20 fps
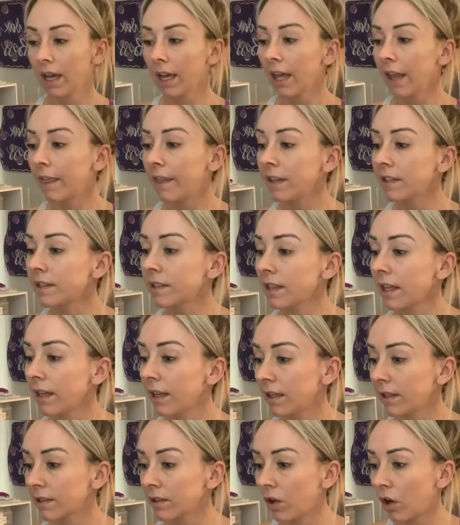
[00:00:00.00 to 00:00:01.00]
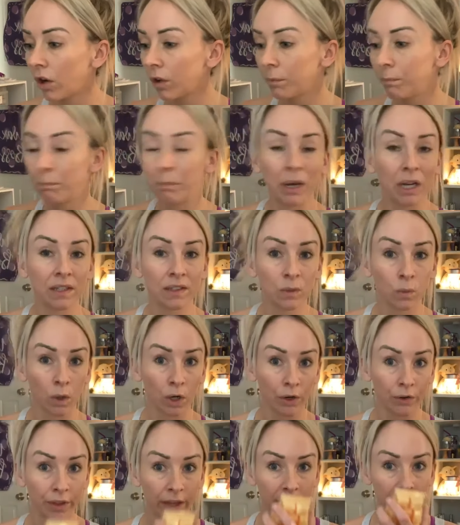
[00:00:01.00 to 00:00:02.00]
This scent is called
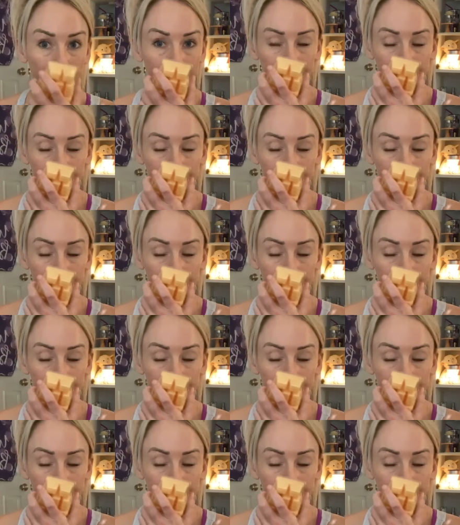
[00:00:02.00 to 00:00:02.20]
Buzzworthy.